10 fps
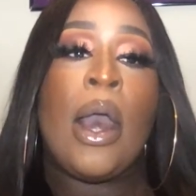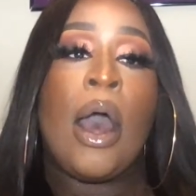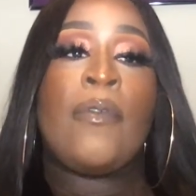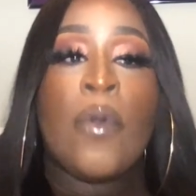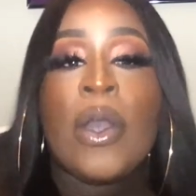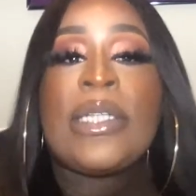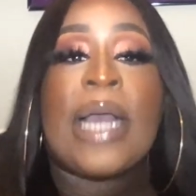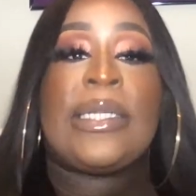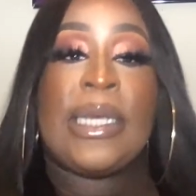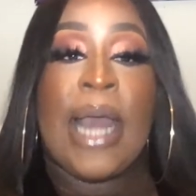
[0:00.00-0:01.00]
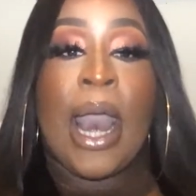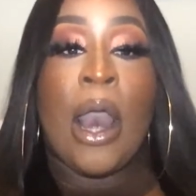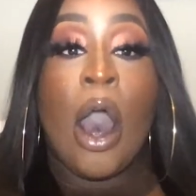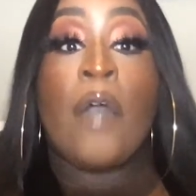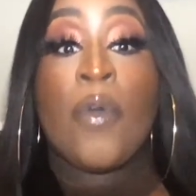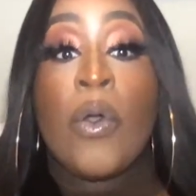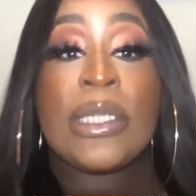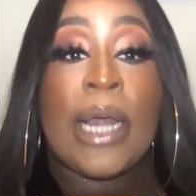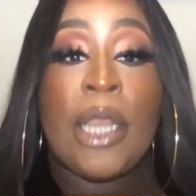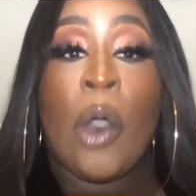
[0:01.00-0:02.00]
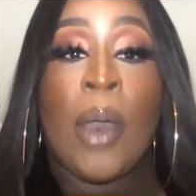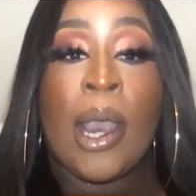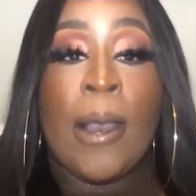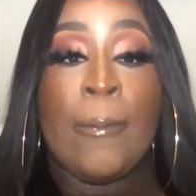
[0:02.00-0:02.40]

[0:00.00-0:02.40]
Of course I see that. Of course I know it.